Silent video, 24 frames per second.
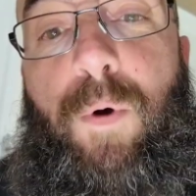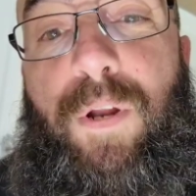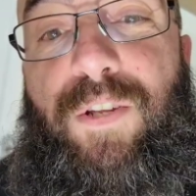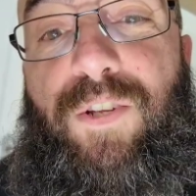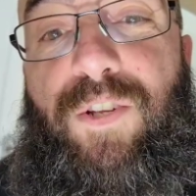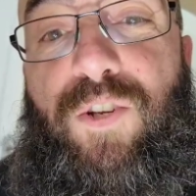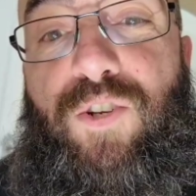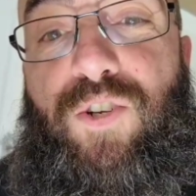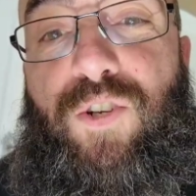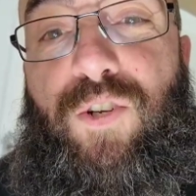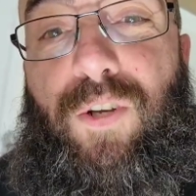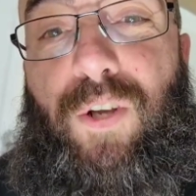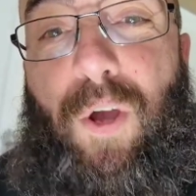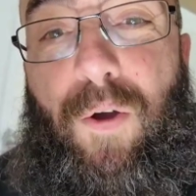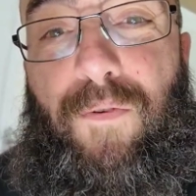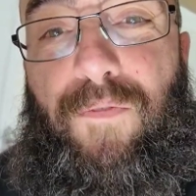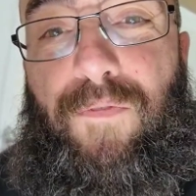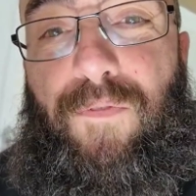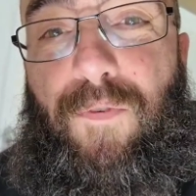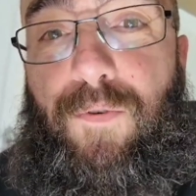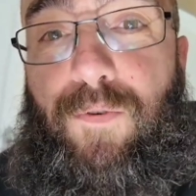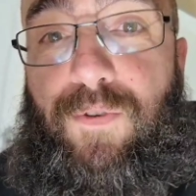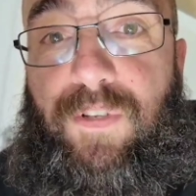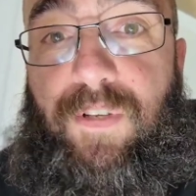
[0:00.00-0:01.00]
wanted to go
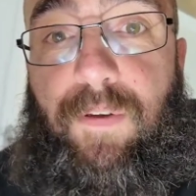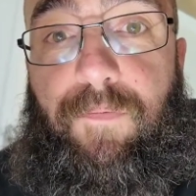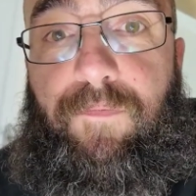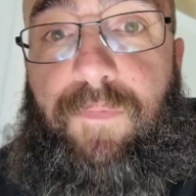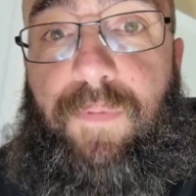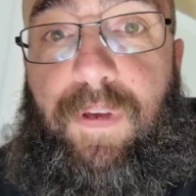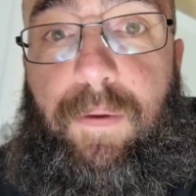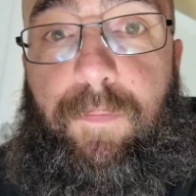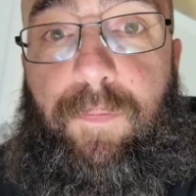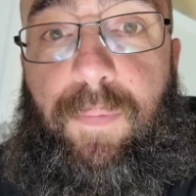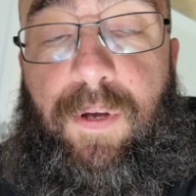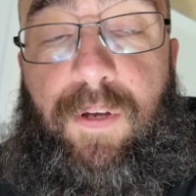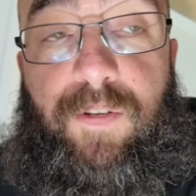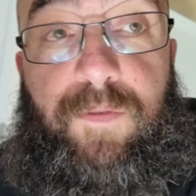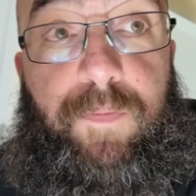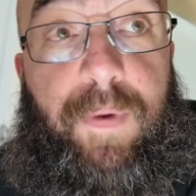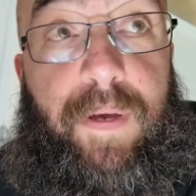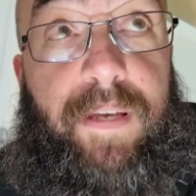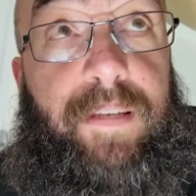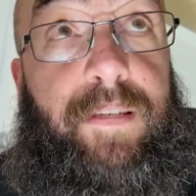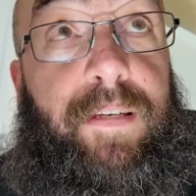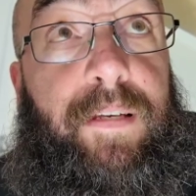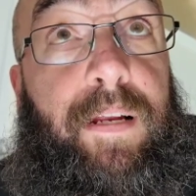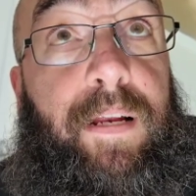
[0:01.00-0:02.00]
through something because
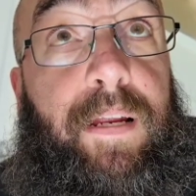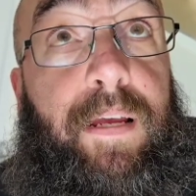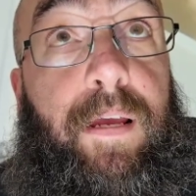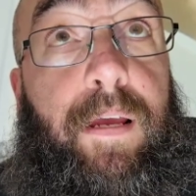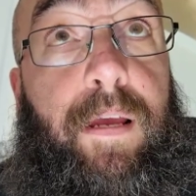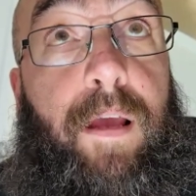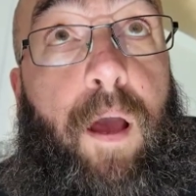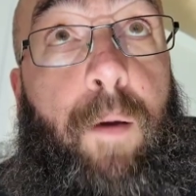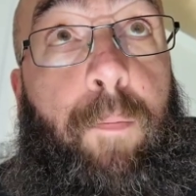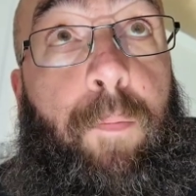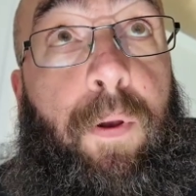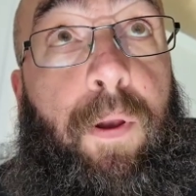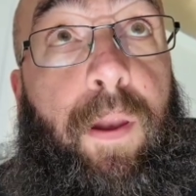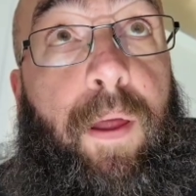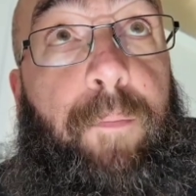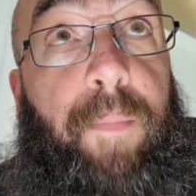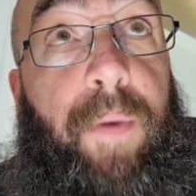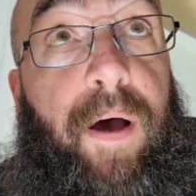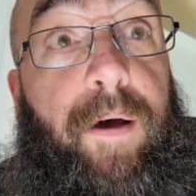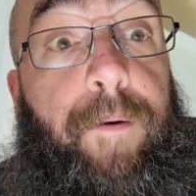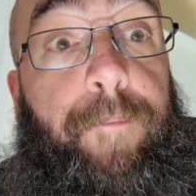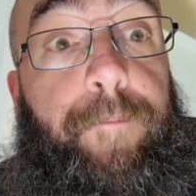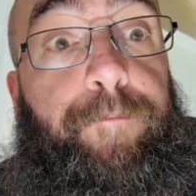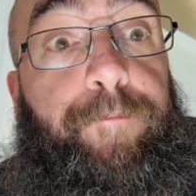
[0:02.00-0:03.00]
basically a
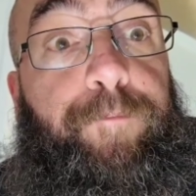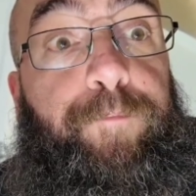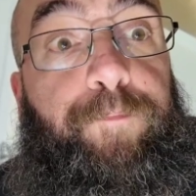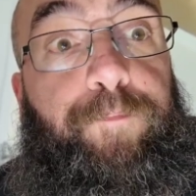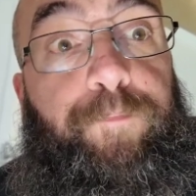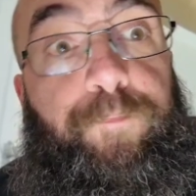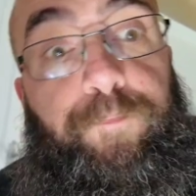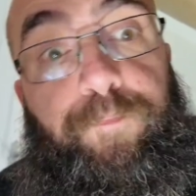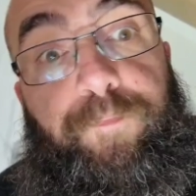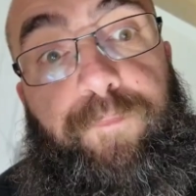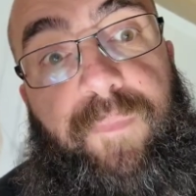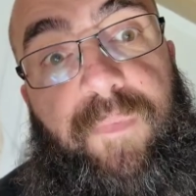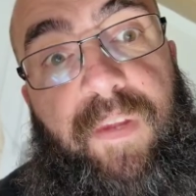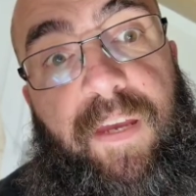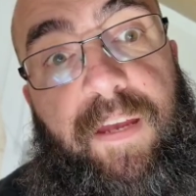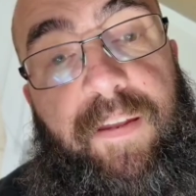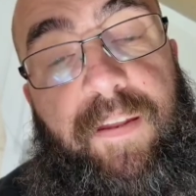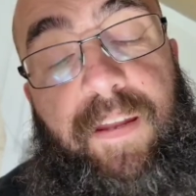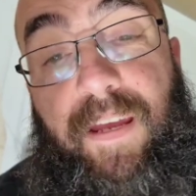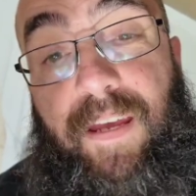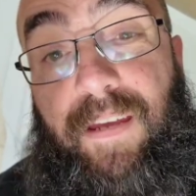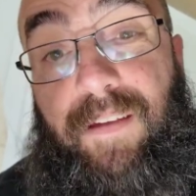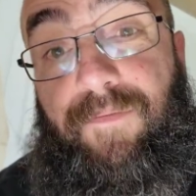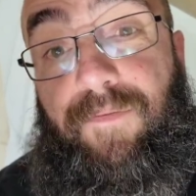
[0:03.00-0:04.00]
plumber
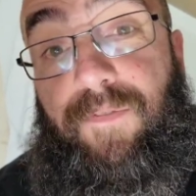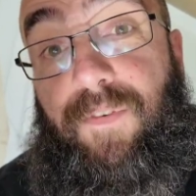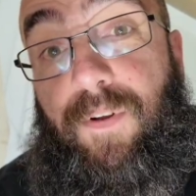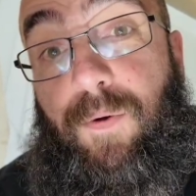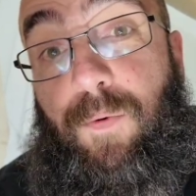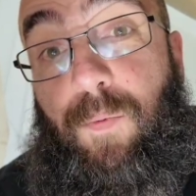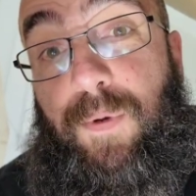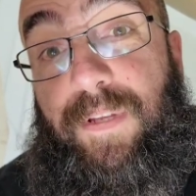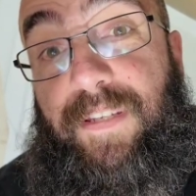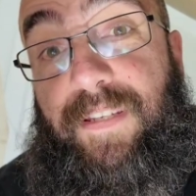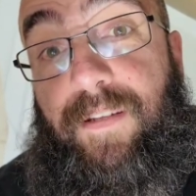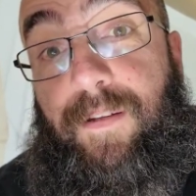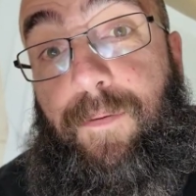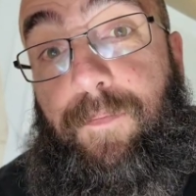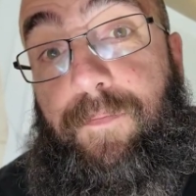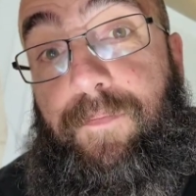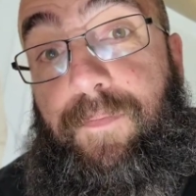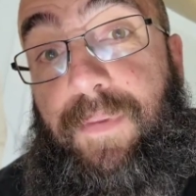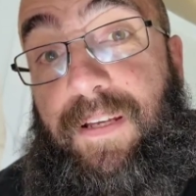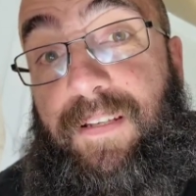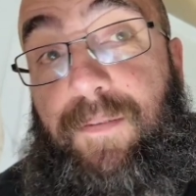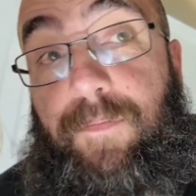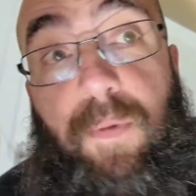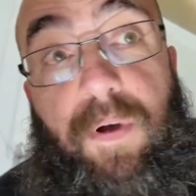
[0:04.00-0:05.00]
in the infinite
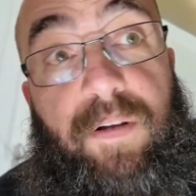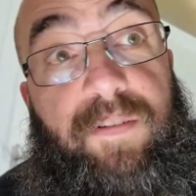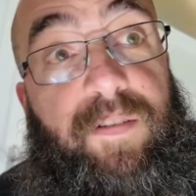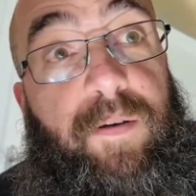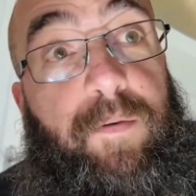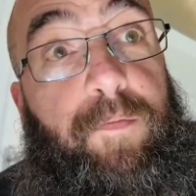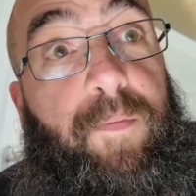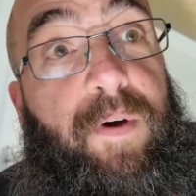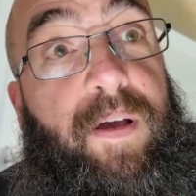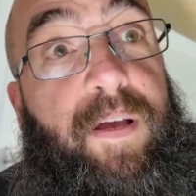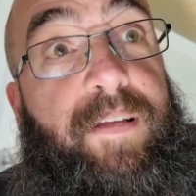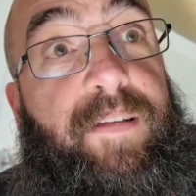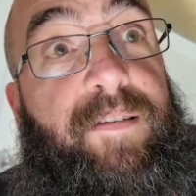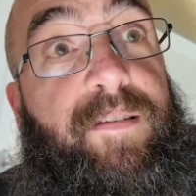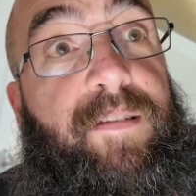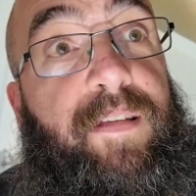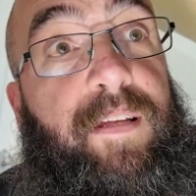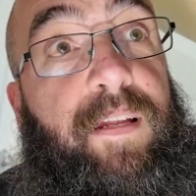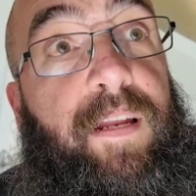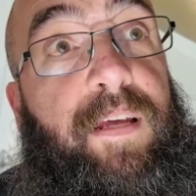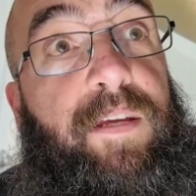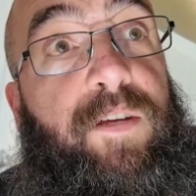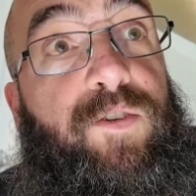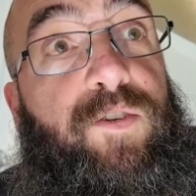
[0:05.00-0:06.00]
wisdom has mucked up my
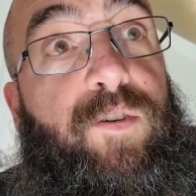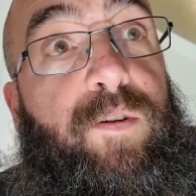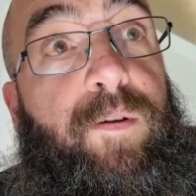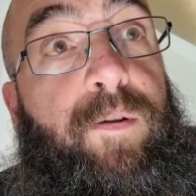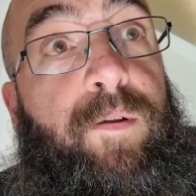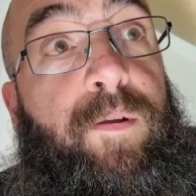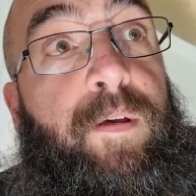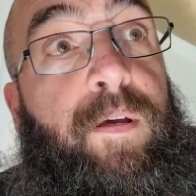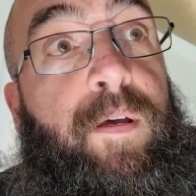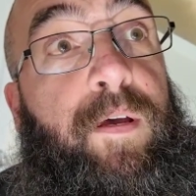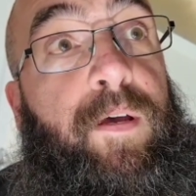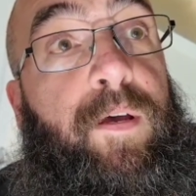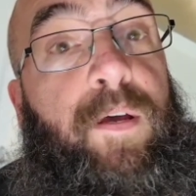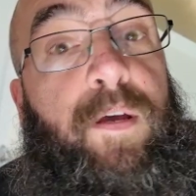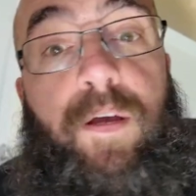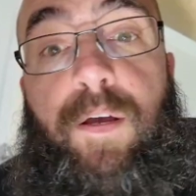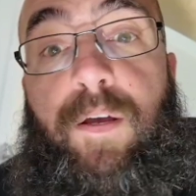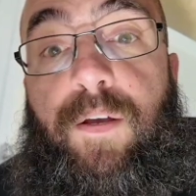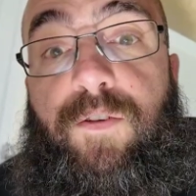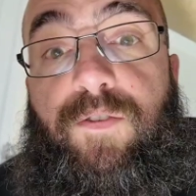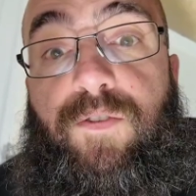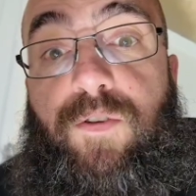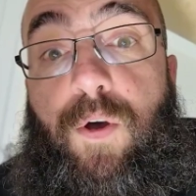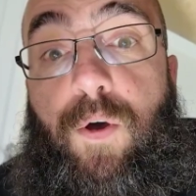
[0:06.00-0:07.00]
installation.
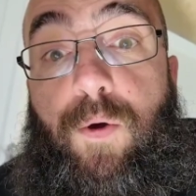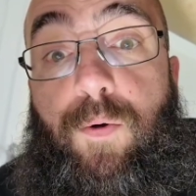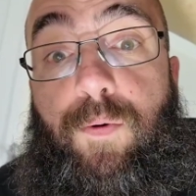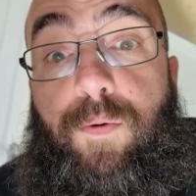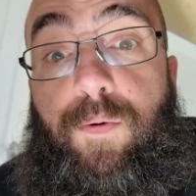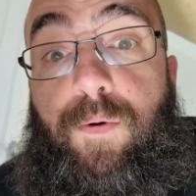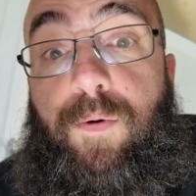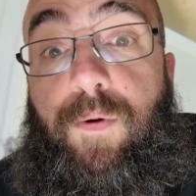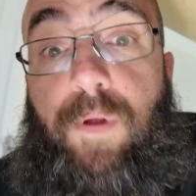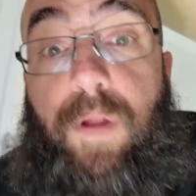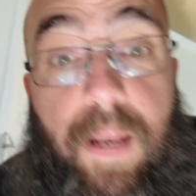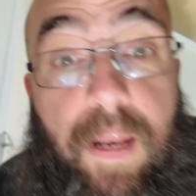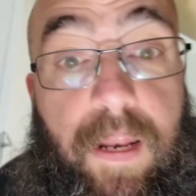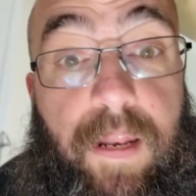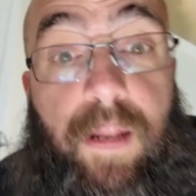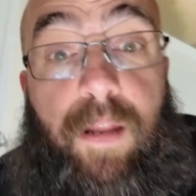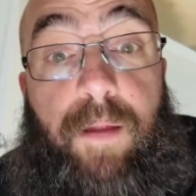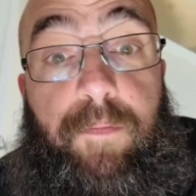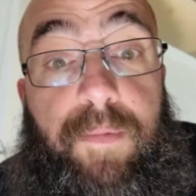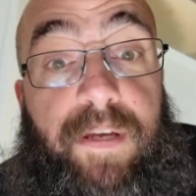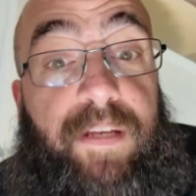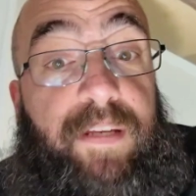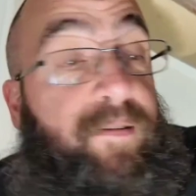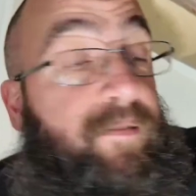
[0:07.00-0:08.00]
So
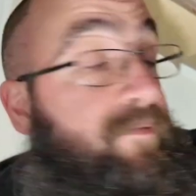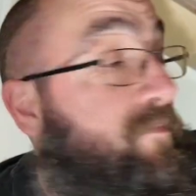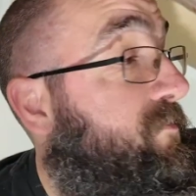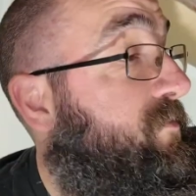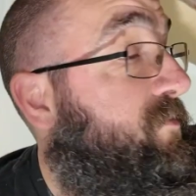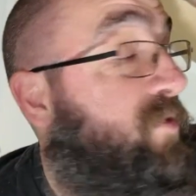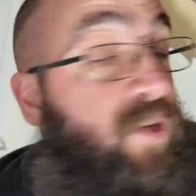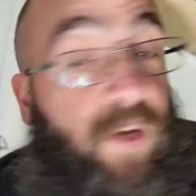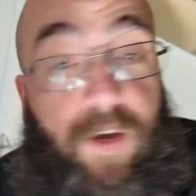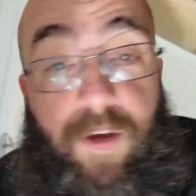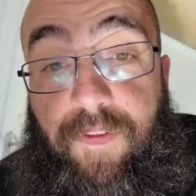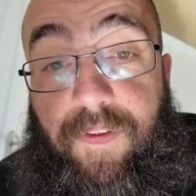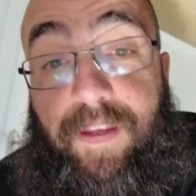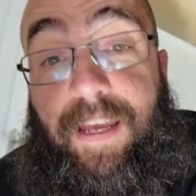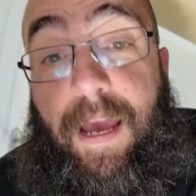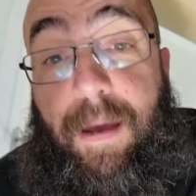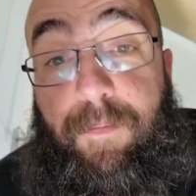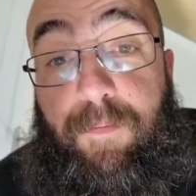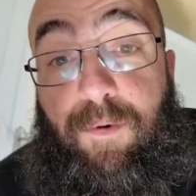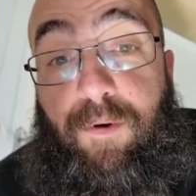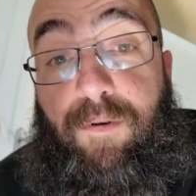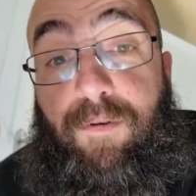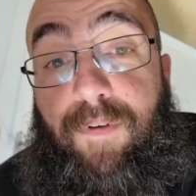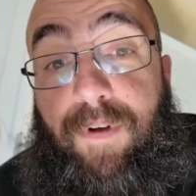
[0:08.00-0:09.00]
let me turn the
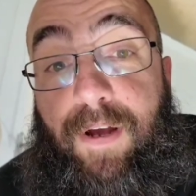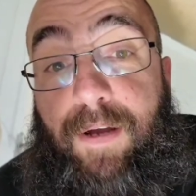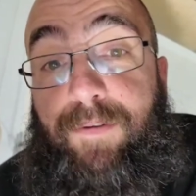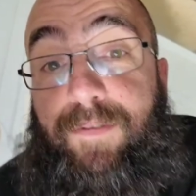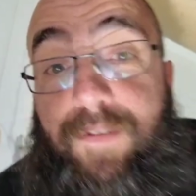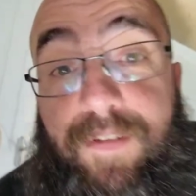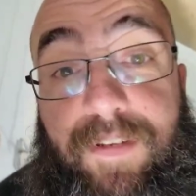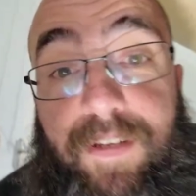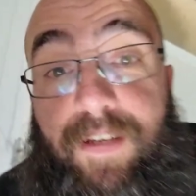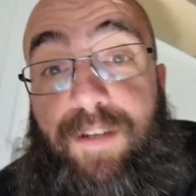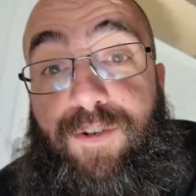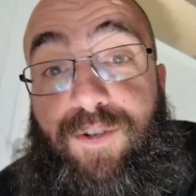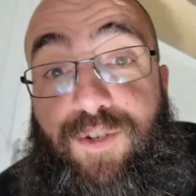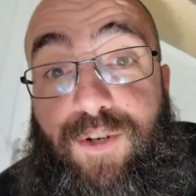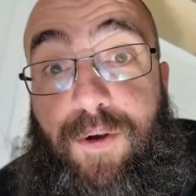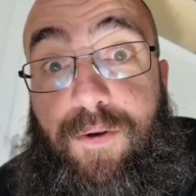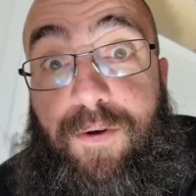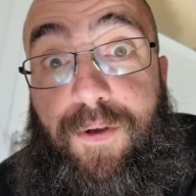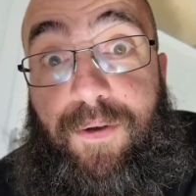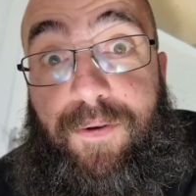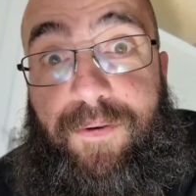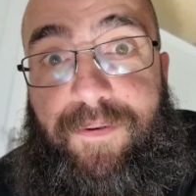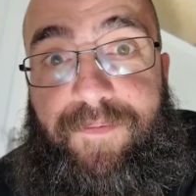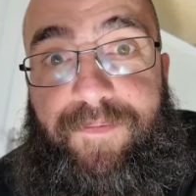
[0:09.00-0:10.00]
camera around and show
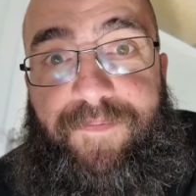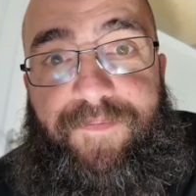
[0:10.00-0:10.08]
you.